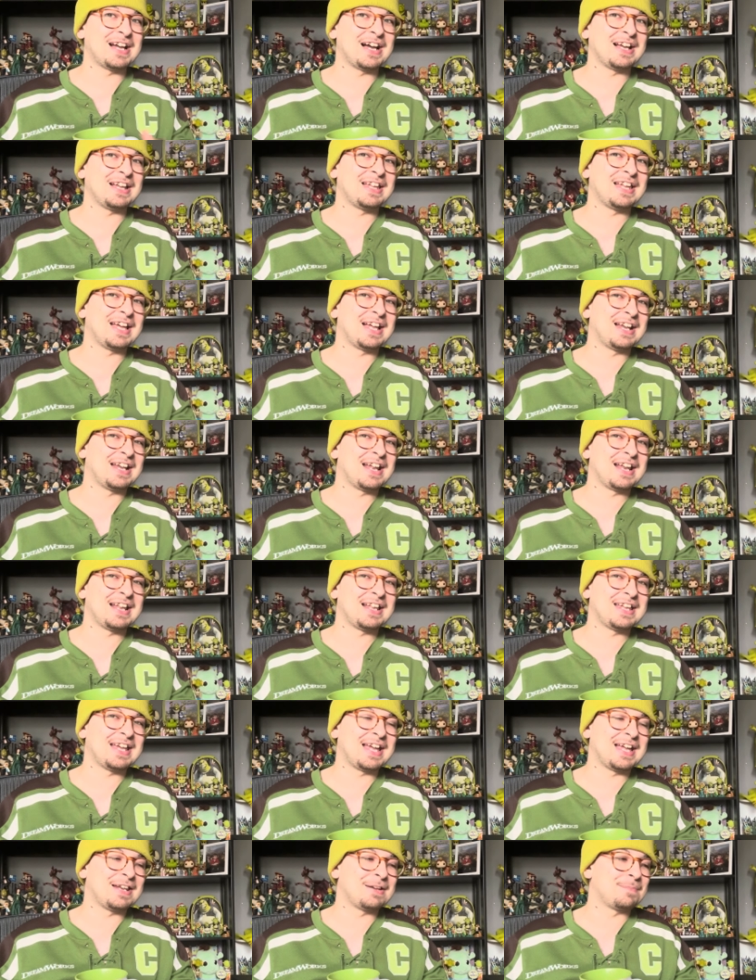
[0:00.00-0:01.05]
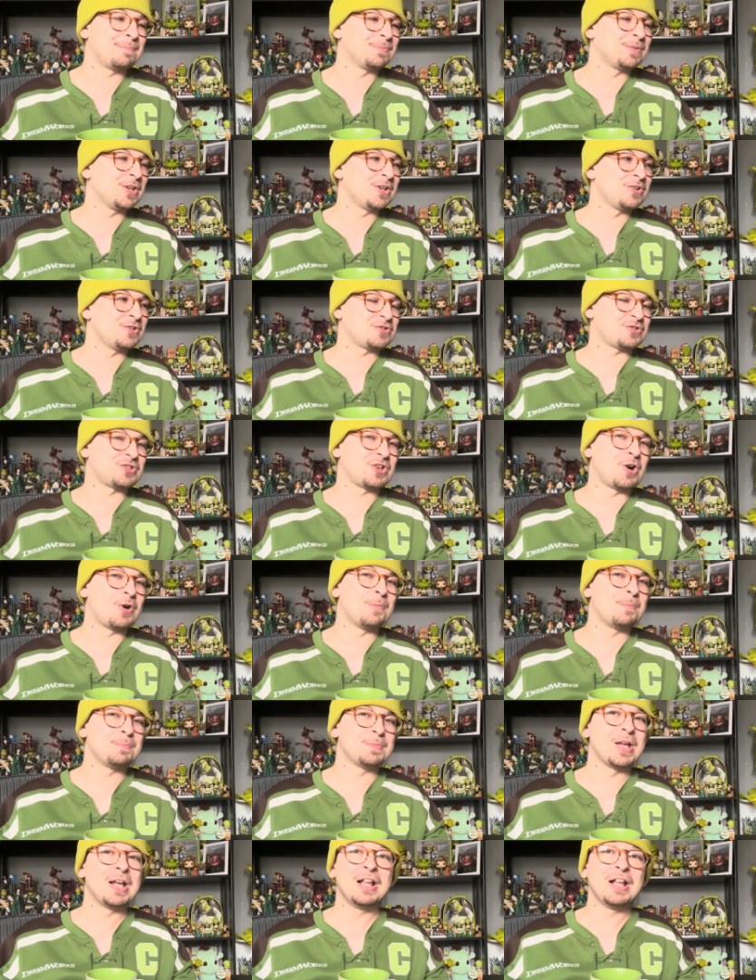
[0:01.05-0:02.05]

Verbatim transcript: again and again. So